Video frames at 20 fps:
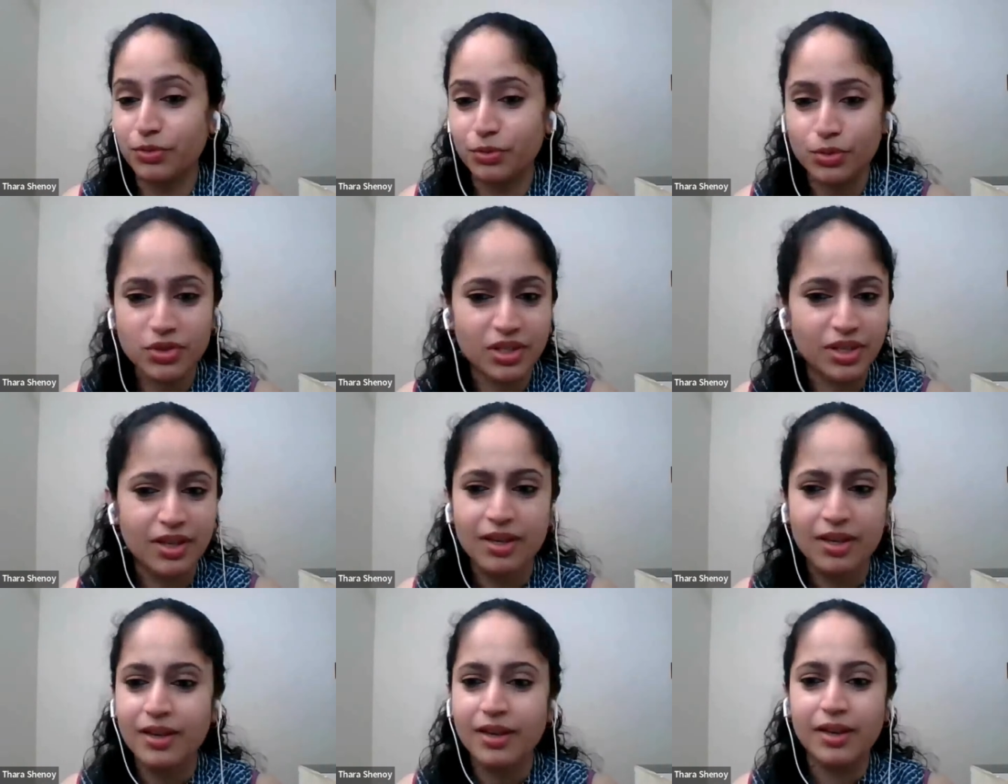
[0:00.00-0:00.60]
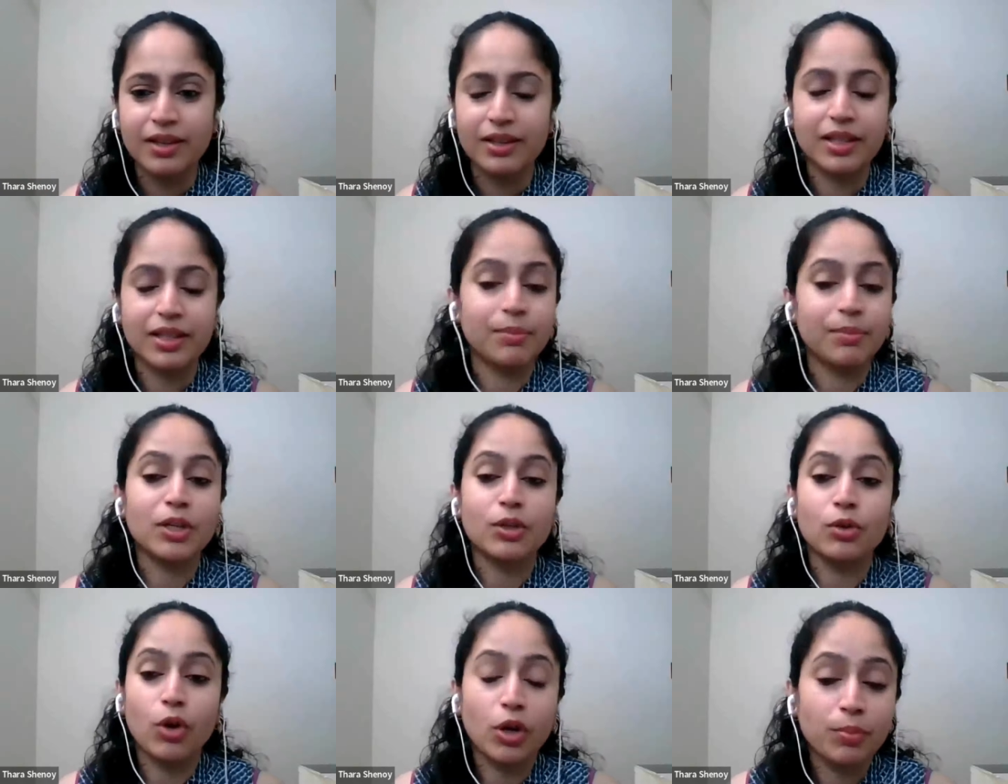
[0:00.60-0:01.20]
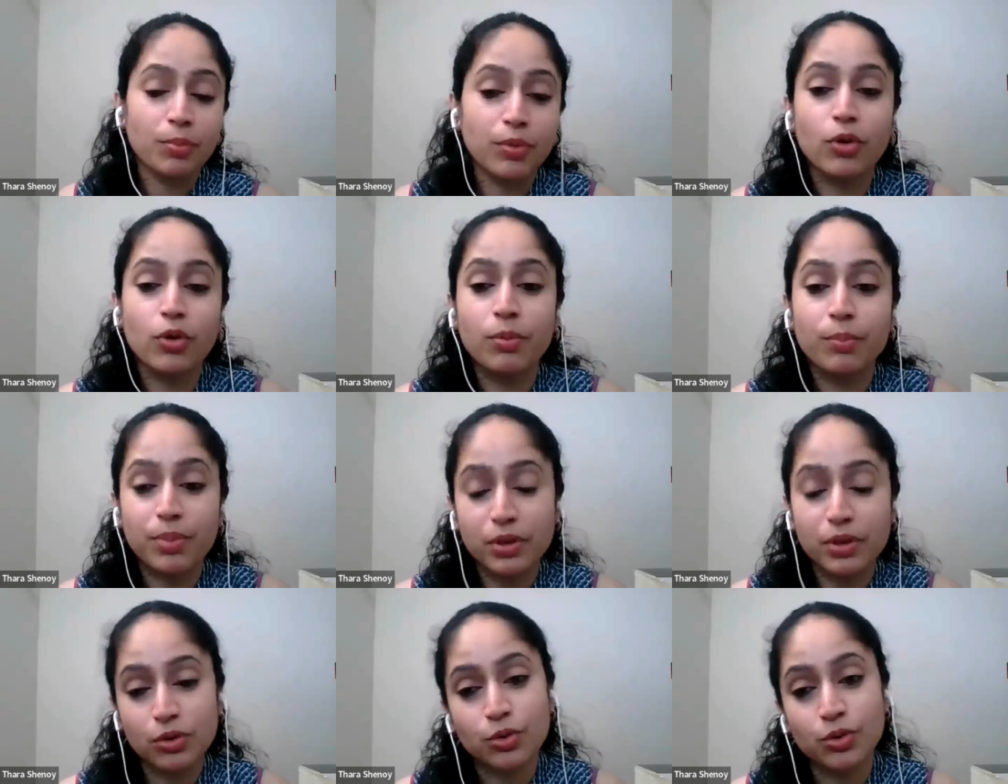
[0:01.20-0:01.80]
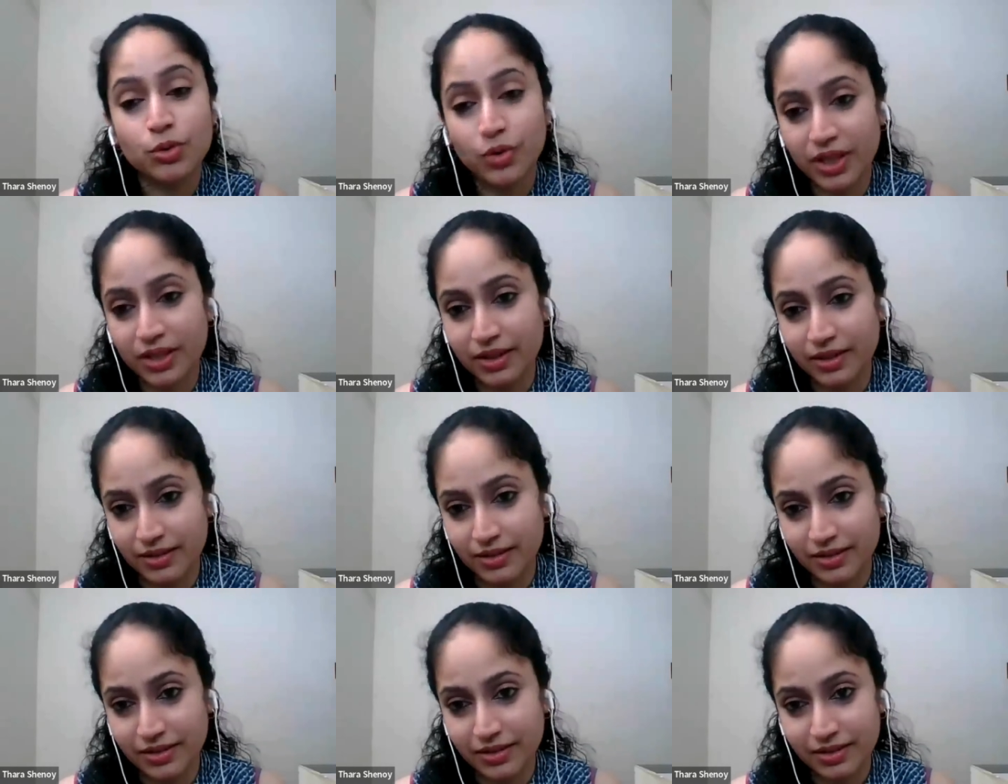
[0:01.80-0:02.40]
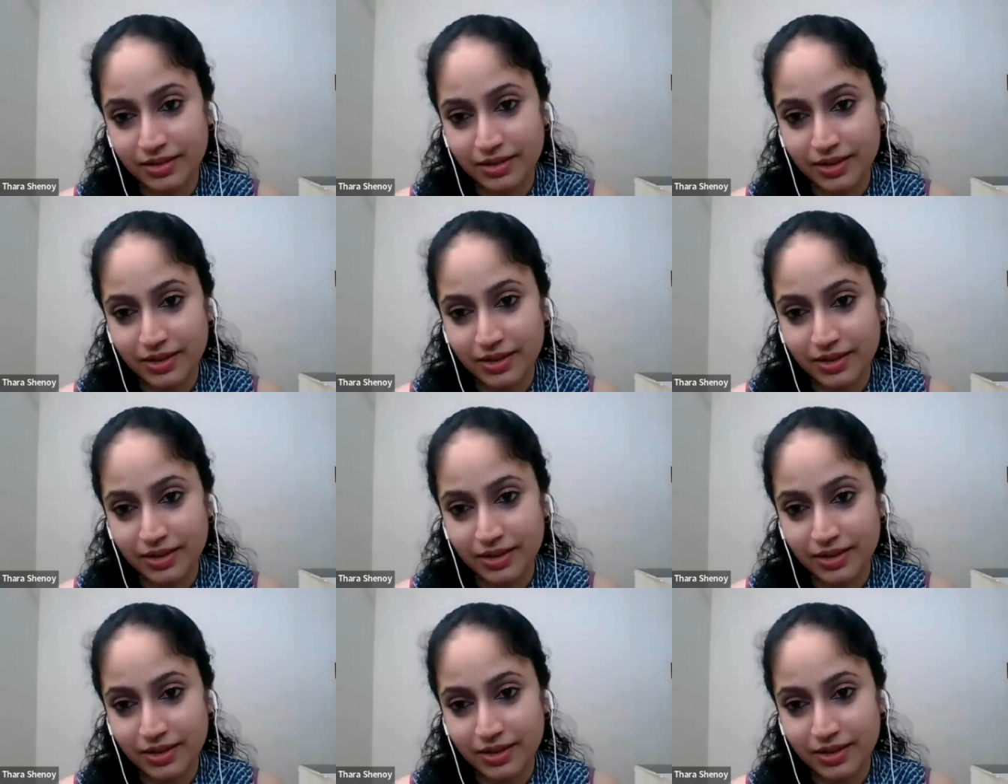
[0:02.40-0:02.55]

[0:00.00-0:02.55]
fruits, they might not be open to try it.